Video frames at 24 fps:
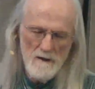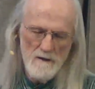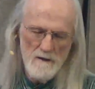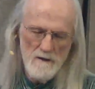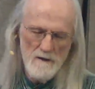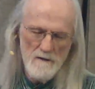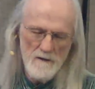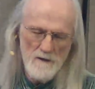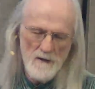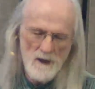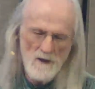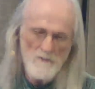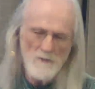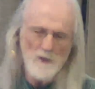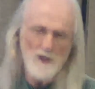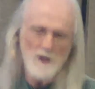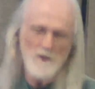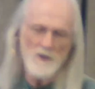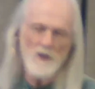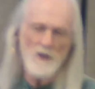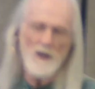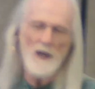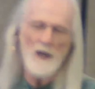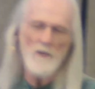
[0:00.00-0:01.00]
Father, Mother
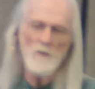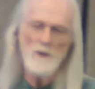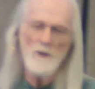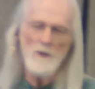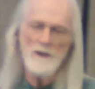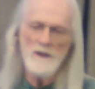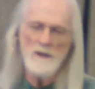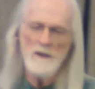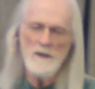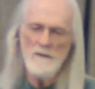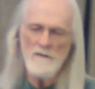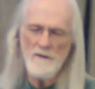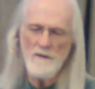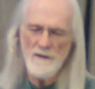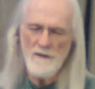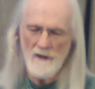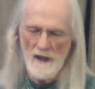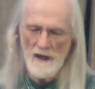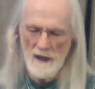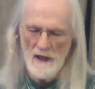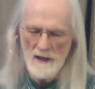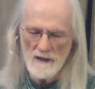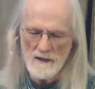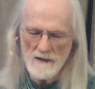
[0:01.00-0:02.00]
God, we give
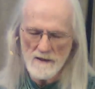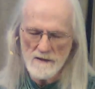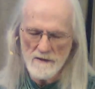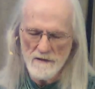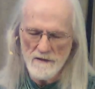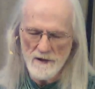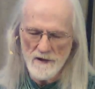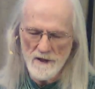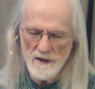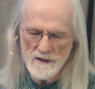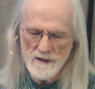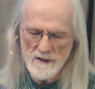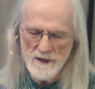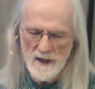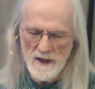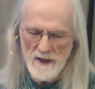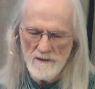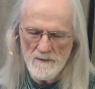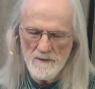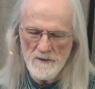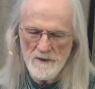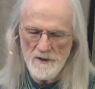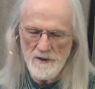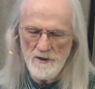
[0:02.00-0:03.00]
thanks for this
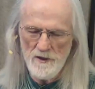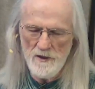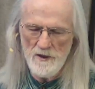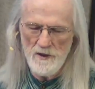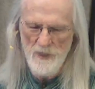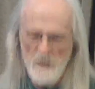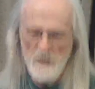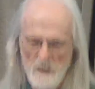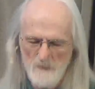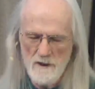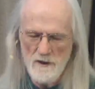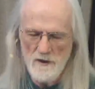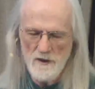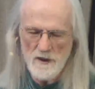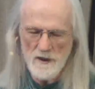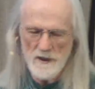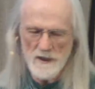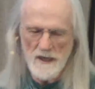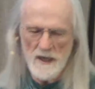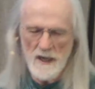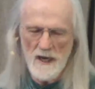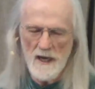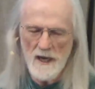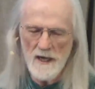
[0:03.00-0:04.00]
opportunity to
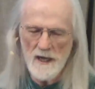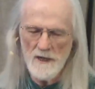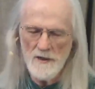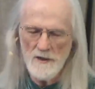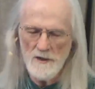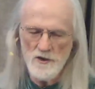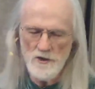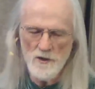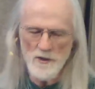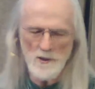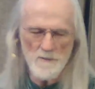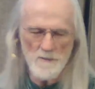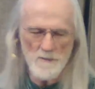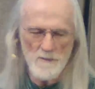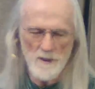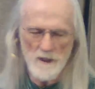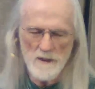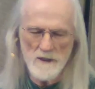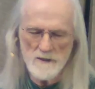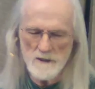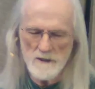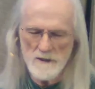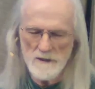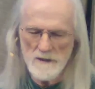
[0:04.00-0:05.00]
acknowledge your
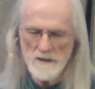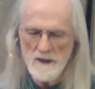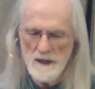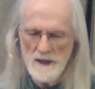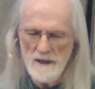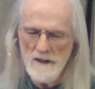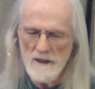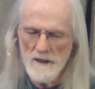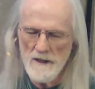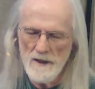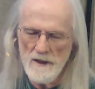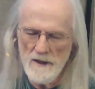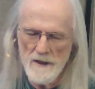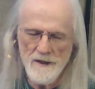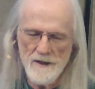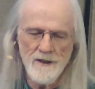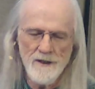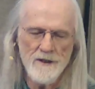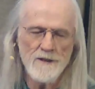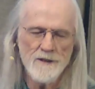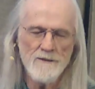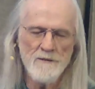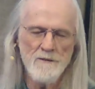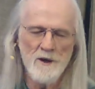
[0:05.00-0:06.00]
presence here in
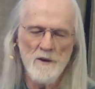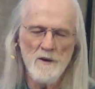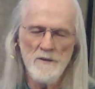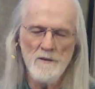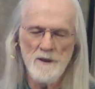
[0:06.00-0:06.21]
this moment,